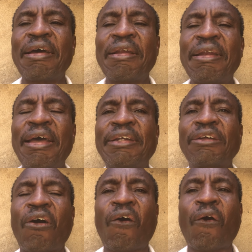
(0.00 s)
let
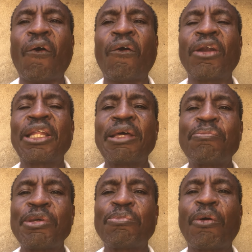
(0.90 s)
all the
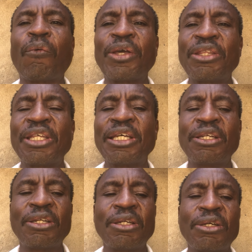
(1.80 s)
people
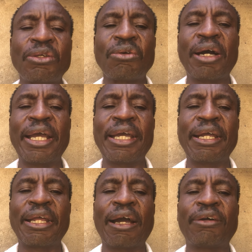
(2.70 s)
within your
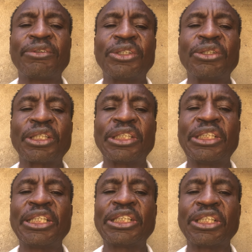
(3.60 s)
area of
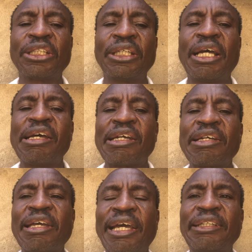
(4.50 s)
jurisdiction
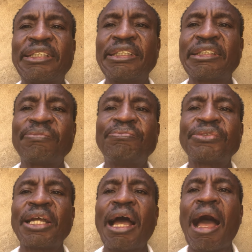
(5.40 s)
get it
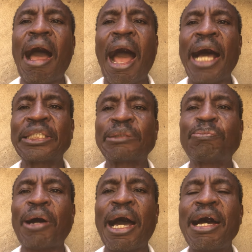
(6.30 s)
as
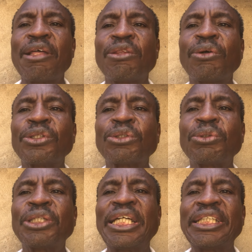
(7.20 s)
per those
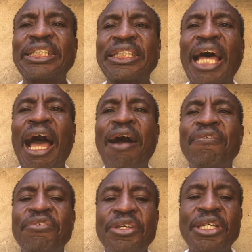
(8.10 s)
who
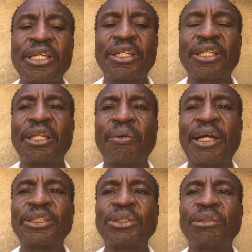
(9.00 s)
deserve it. The
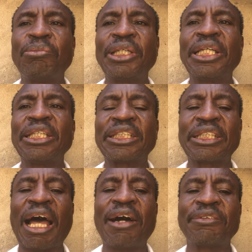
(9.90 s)
word should be
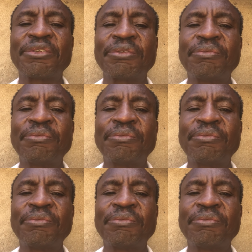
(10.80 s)
deserve.